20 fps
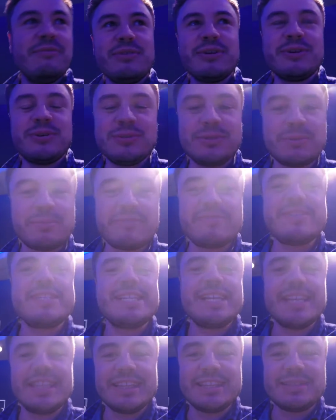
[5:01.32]
very cool to be
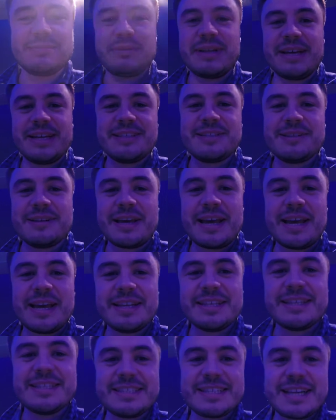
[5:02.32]
visiting this place,
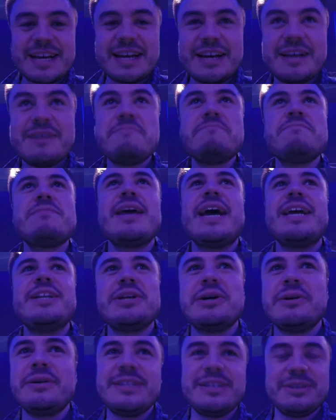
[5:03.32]
and
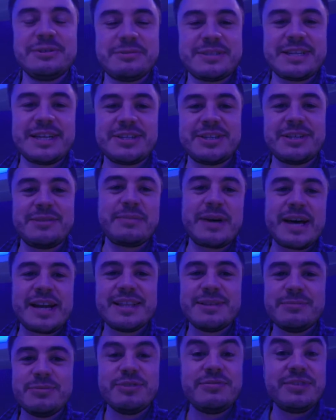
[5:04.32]
had no idea it was actually
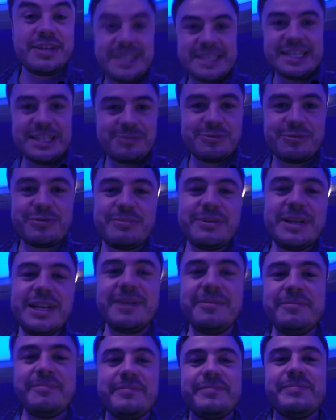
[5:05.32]
part of the movie. It did look
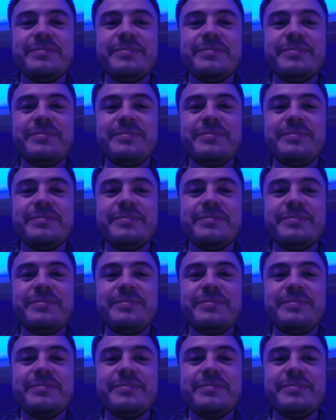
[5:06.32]
familiar.